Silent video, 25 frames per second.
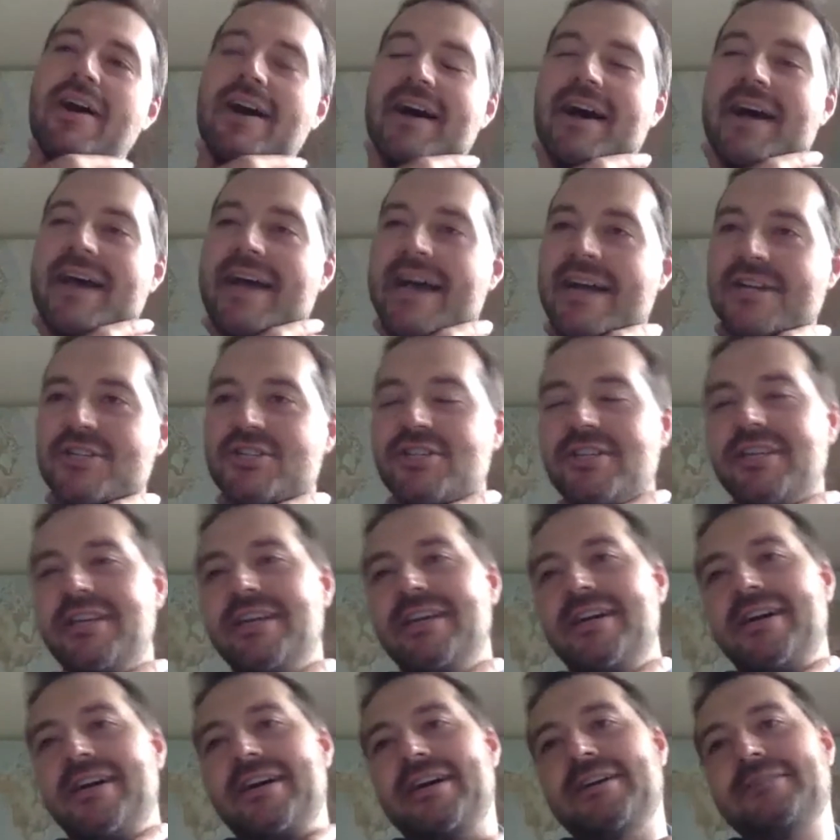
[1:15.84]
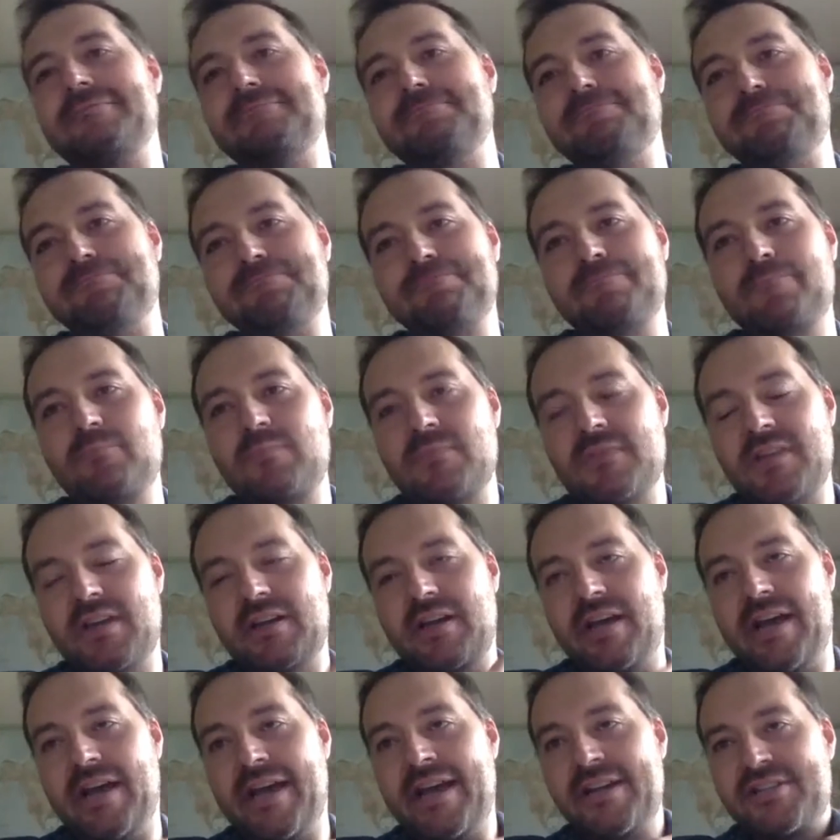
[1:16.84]
I actually
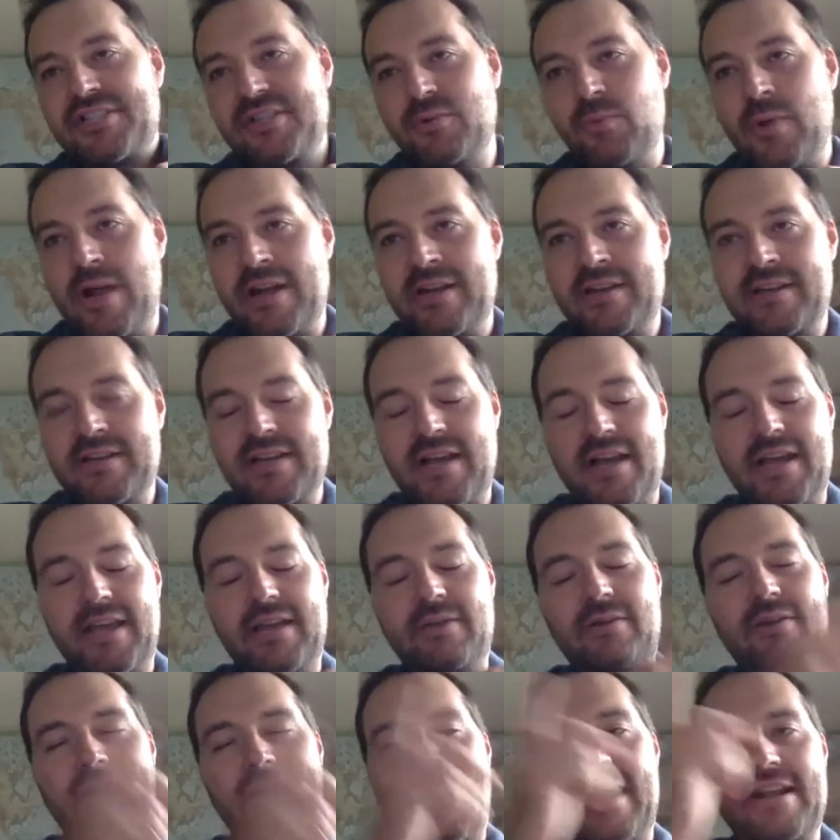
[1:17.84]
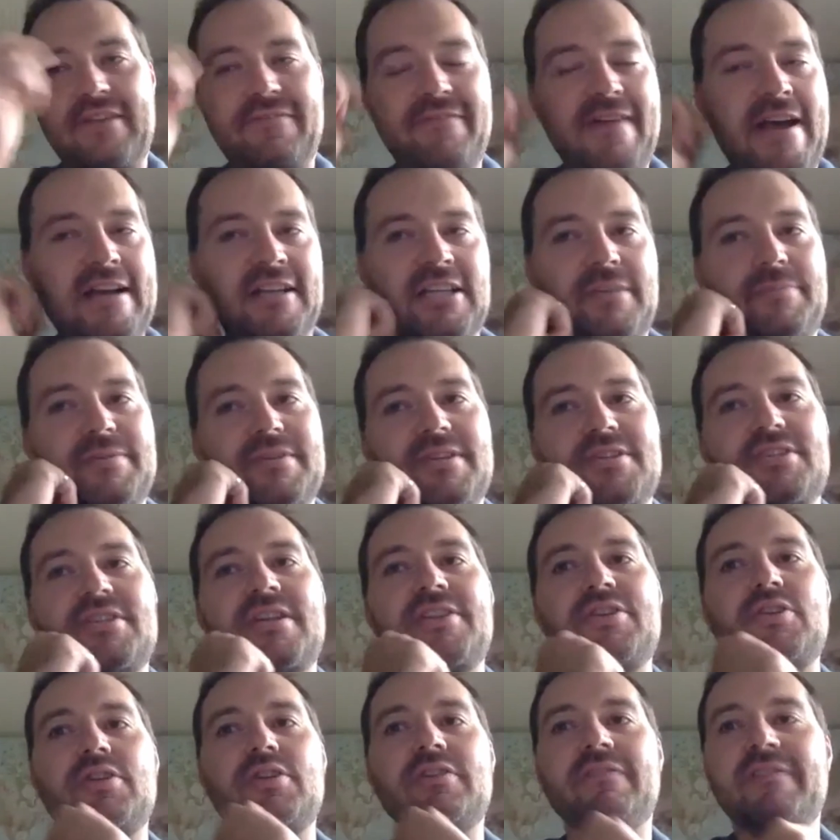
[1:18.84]
went and I had a faculty position at
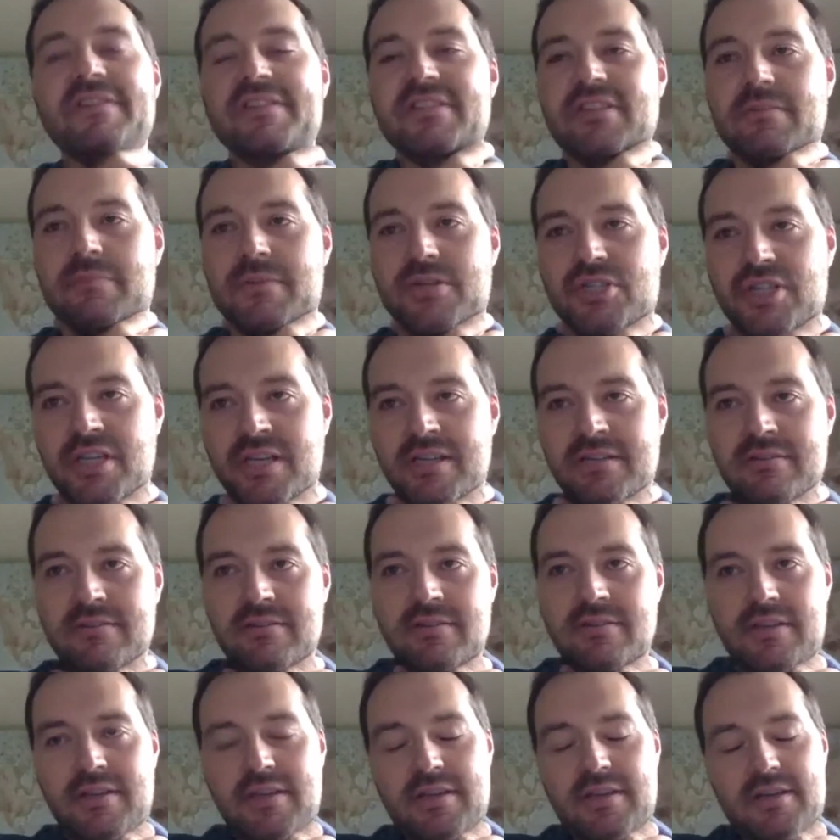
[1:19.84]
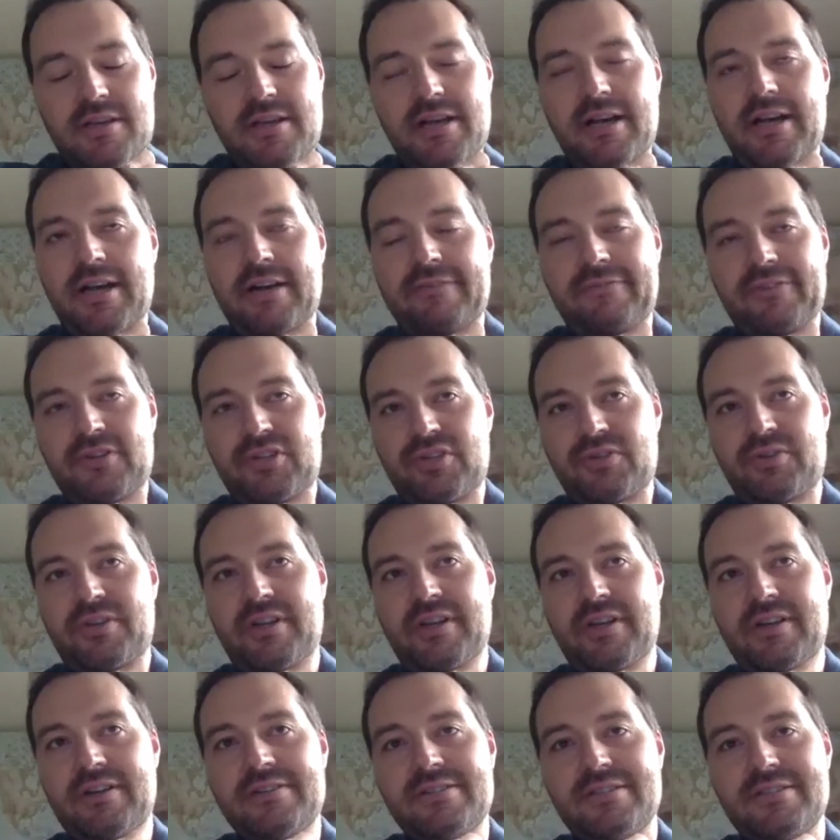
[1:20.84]
the University of Michigan for 2
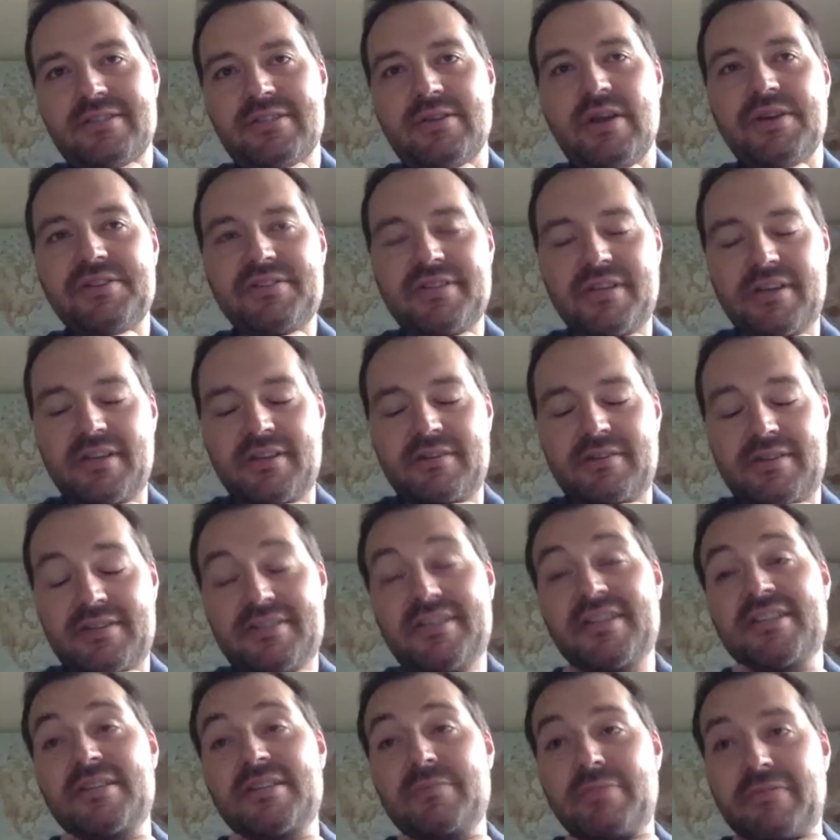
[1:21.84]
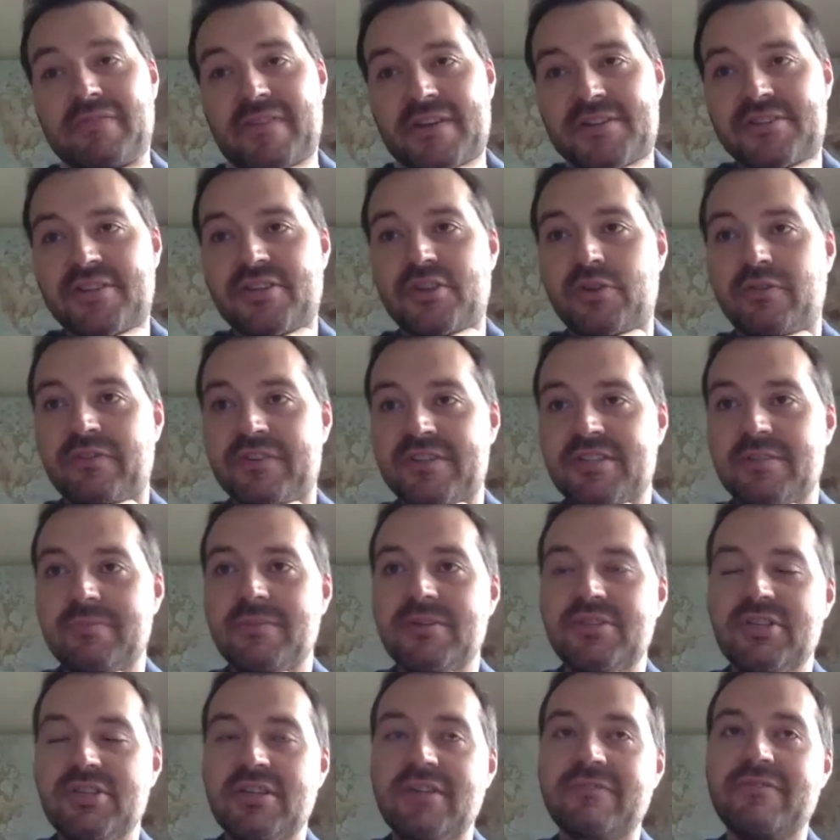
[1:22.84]
years. So I was an assistant professor at the University of
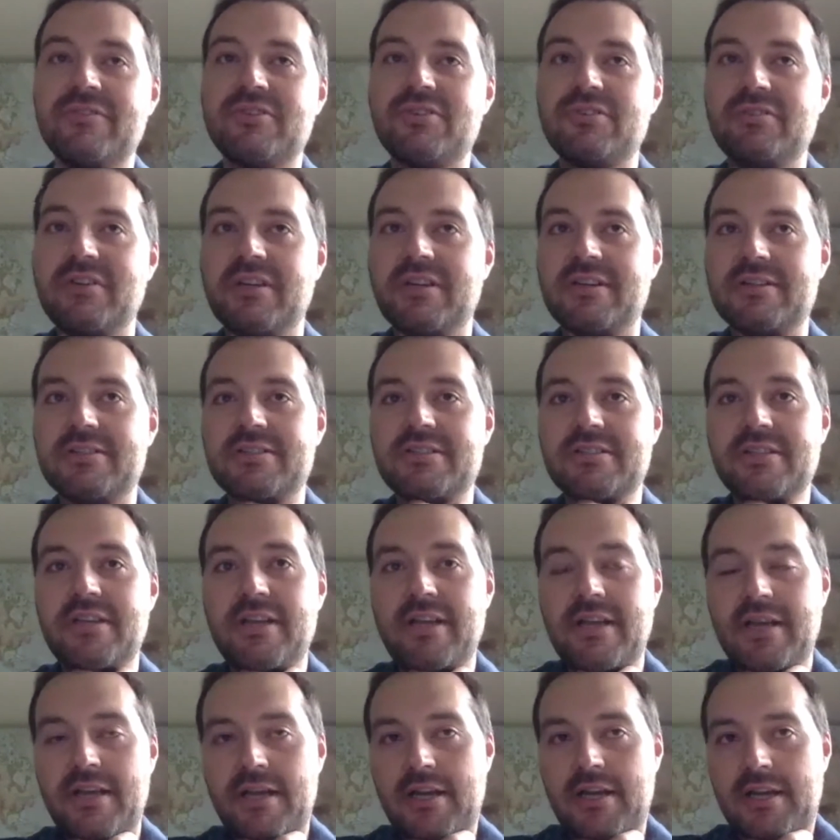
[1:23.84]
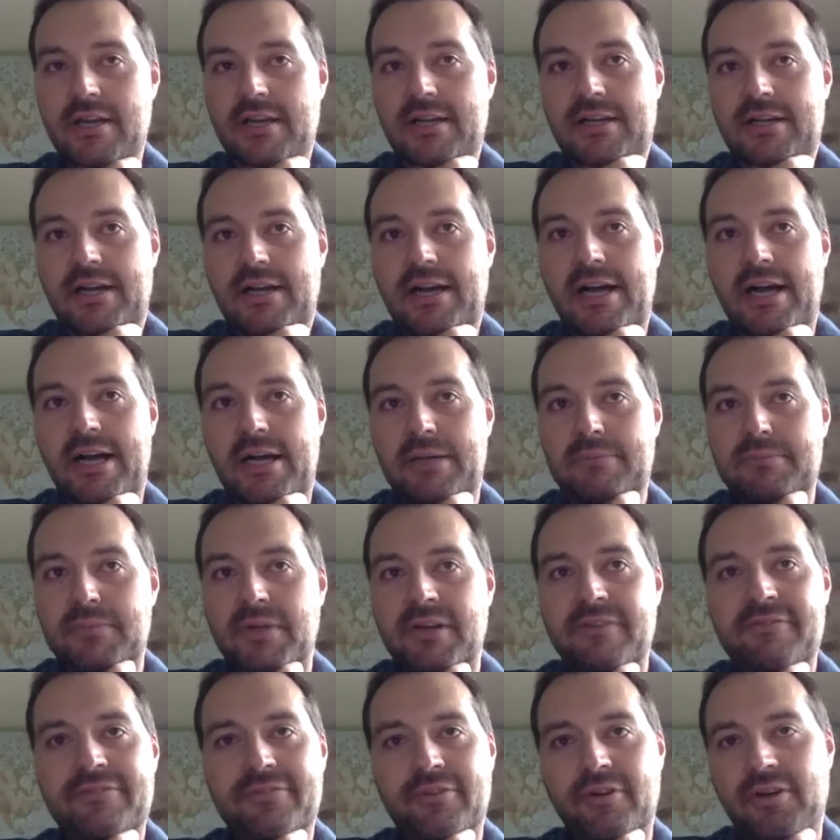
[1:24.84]
Michigan for 2 years.
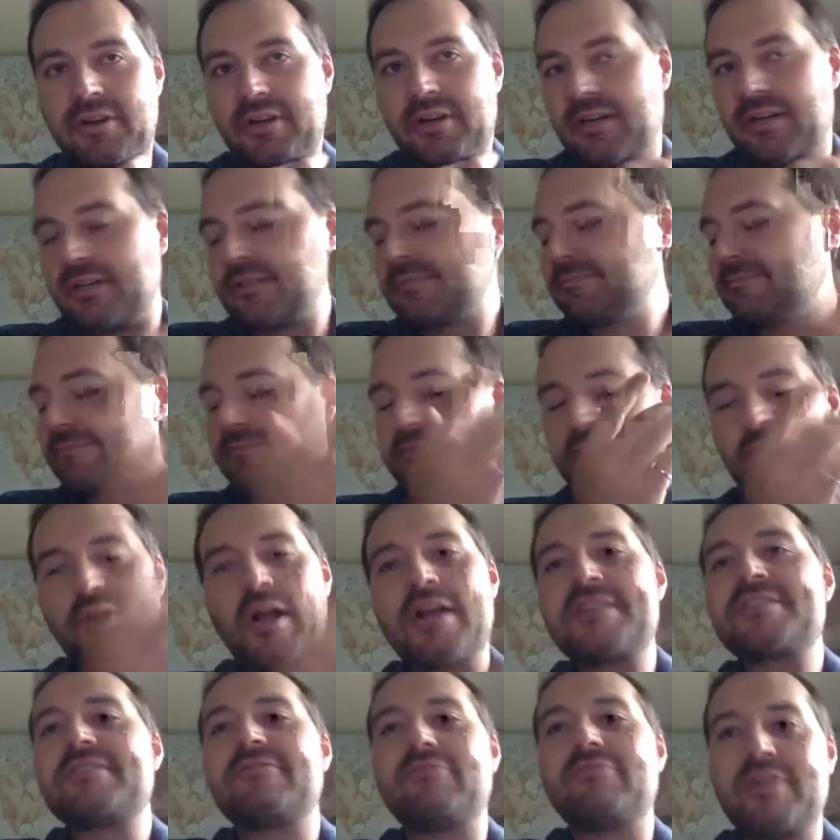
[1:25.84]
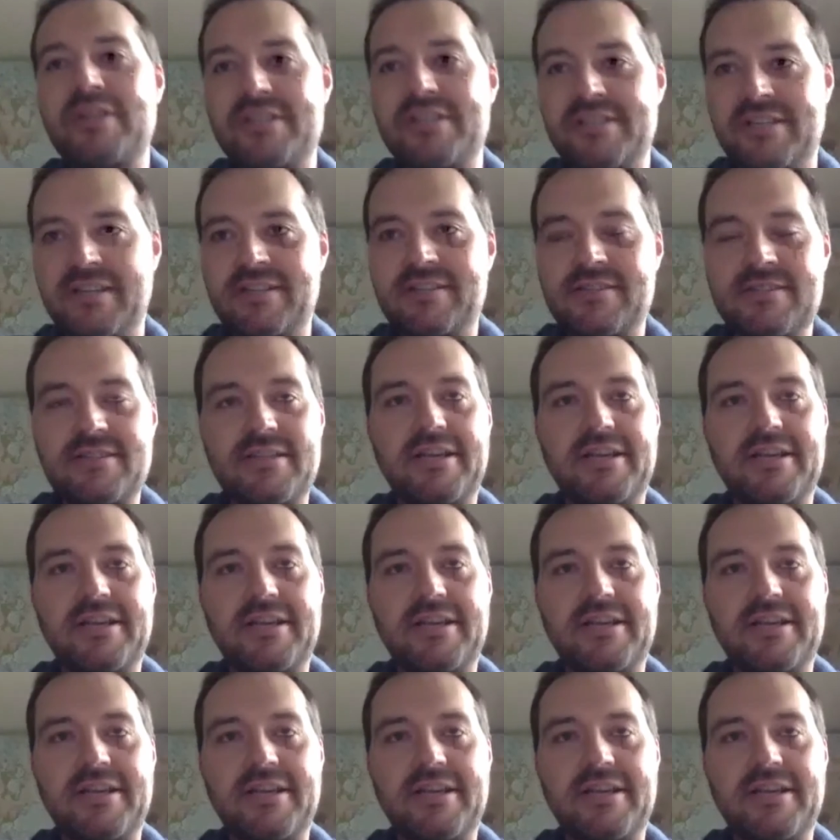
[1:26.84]
But for lots of reasons,